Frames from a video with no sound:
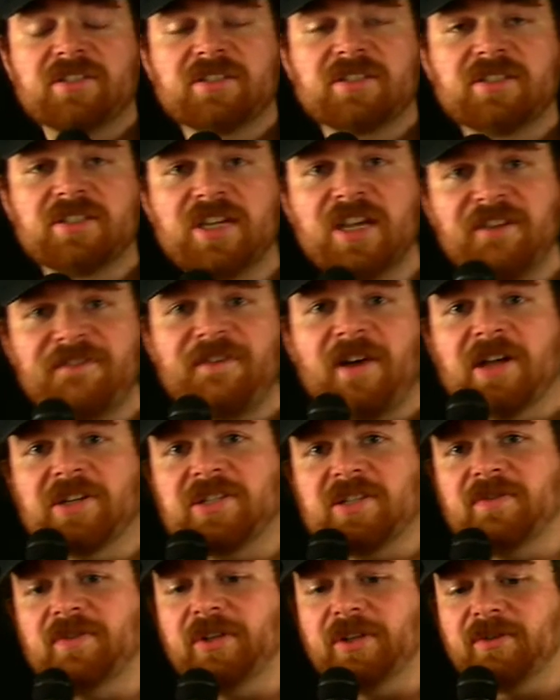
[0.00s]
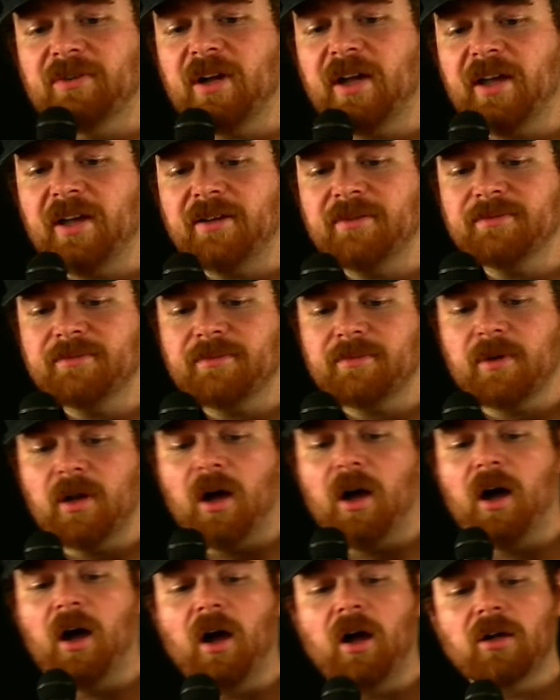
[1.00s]
Defensively, right?
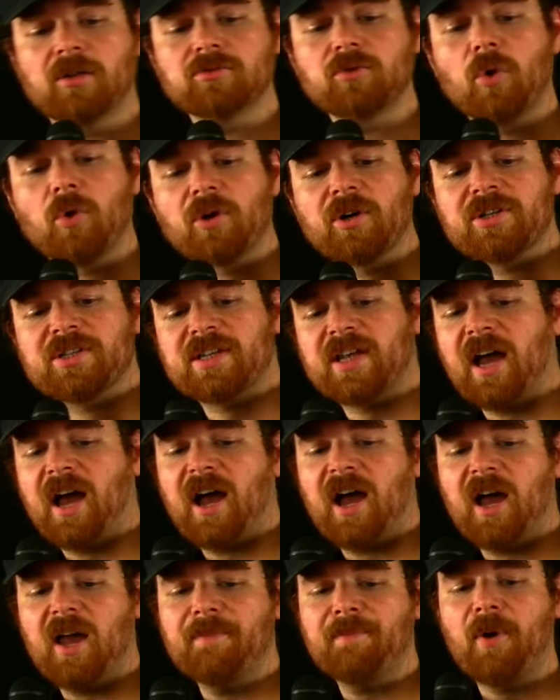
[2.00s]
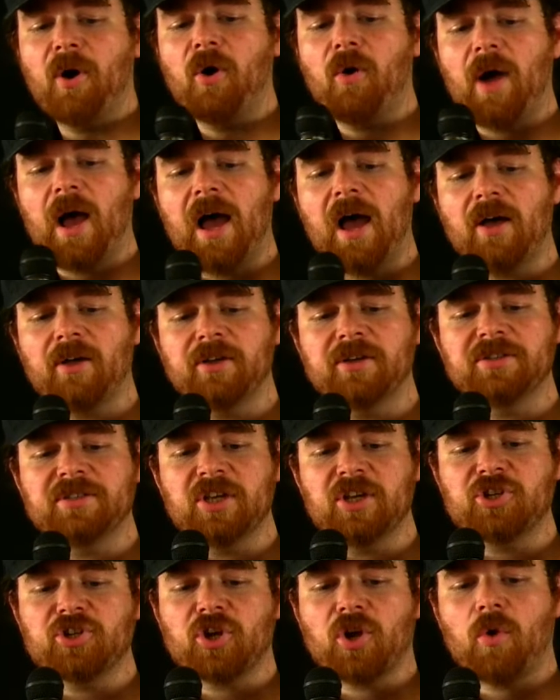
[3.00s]
Lawrence Guy, Bo Allen,
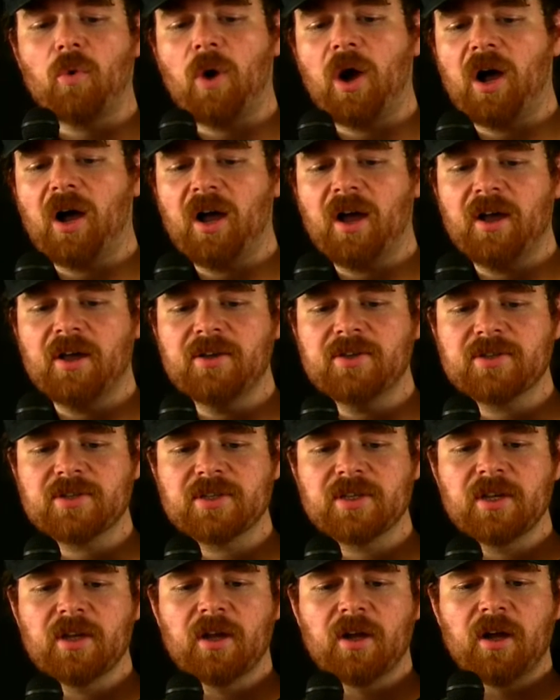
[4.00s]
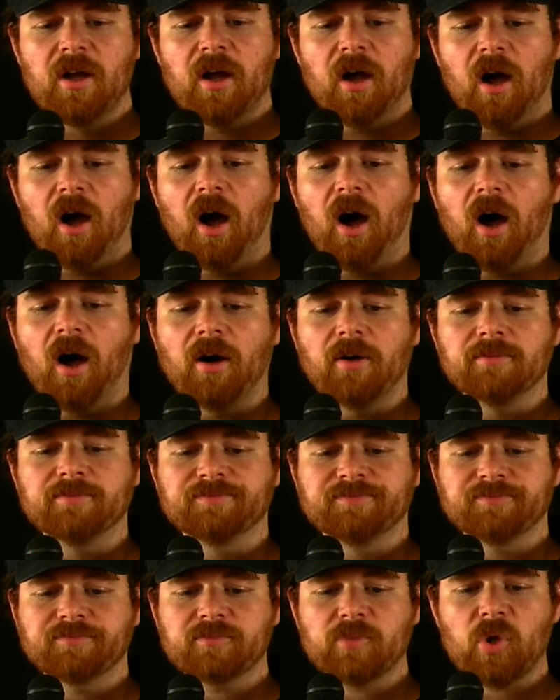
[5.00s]
Dedrick Wise are
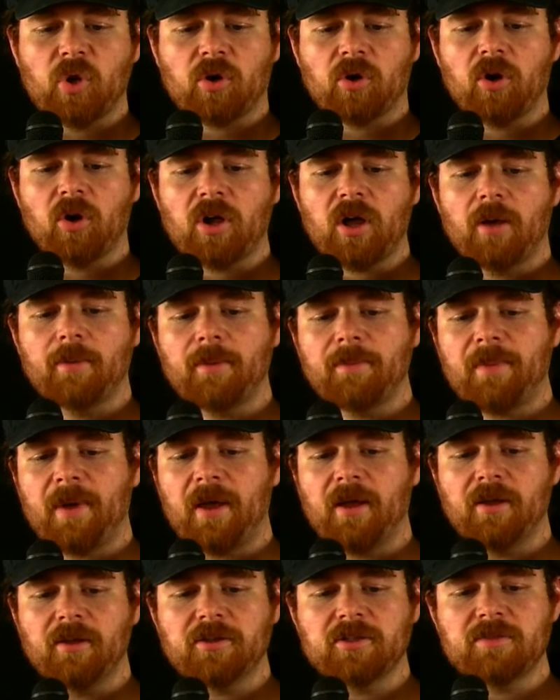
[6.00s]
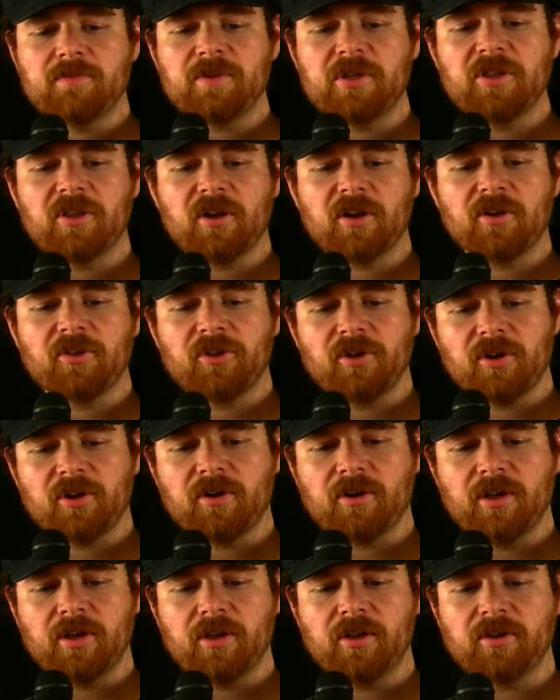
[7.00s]
all coming to be their
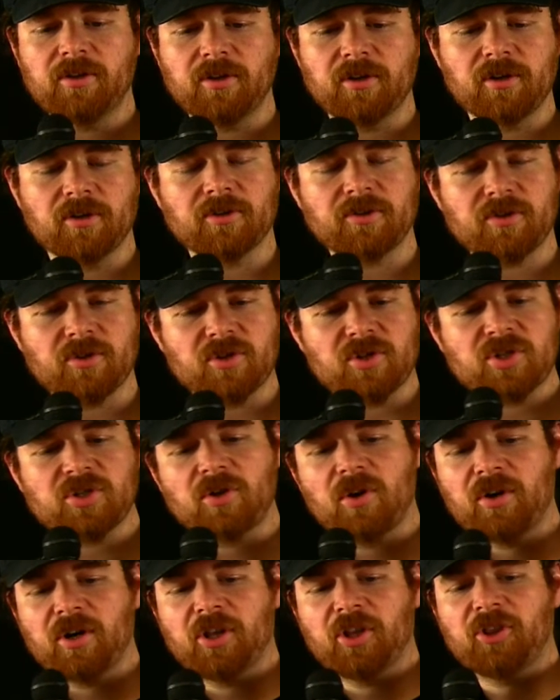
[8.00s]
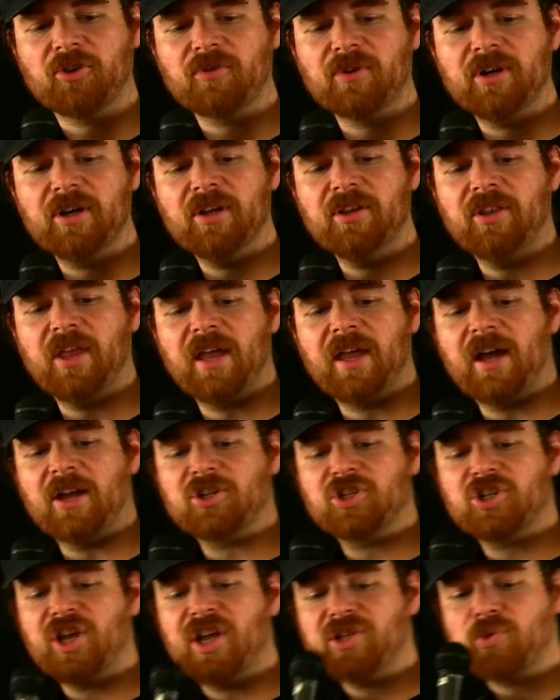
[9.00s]
starting 3. They got
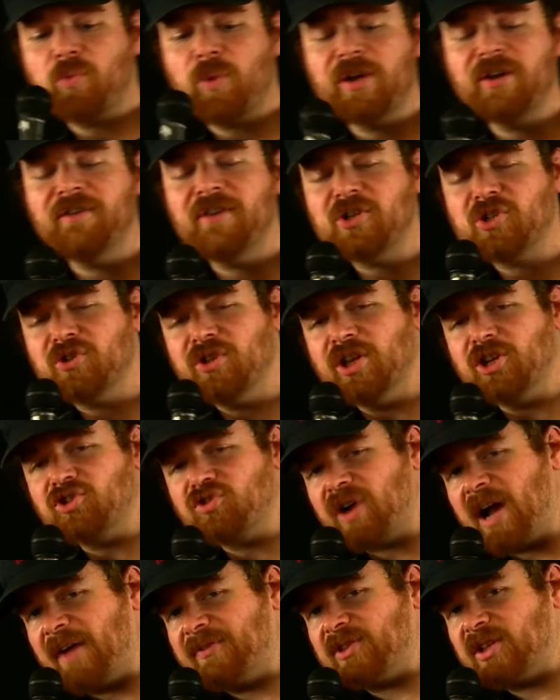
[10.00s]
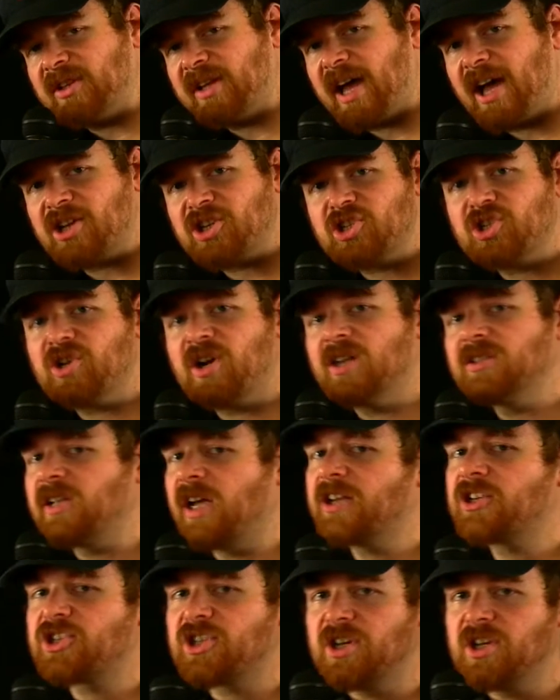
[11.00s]
Chase Winovich, who they drafted last year. I
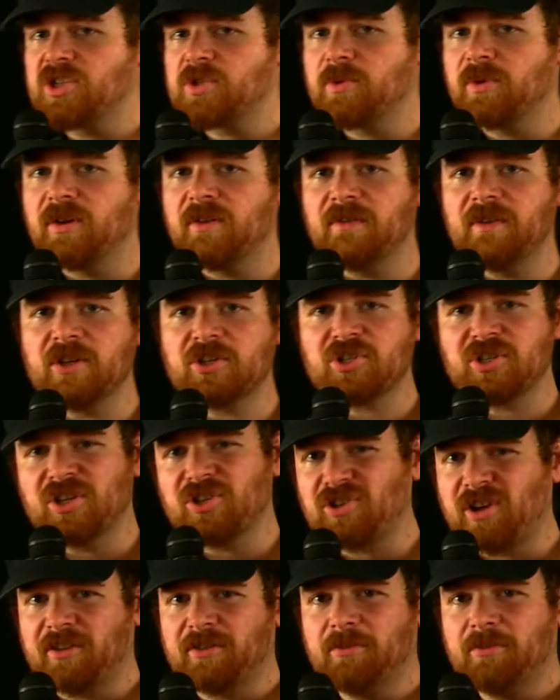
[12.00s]
like Chase Winovich. They drafted